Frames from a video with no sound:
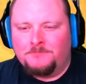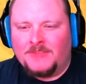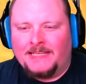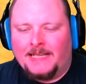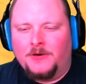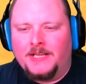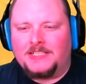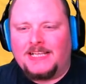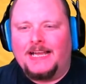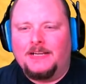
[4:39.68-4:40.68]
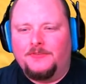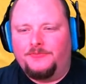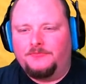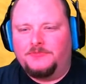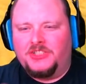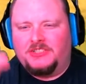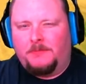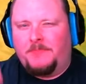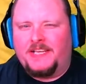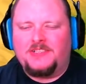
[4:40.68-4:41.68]
Now, it is kind of just a
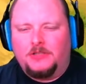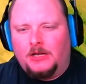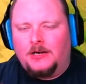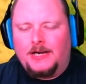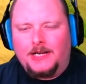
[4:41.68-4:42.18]
pixel art.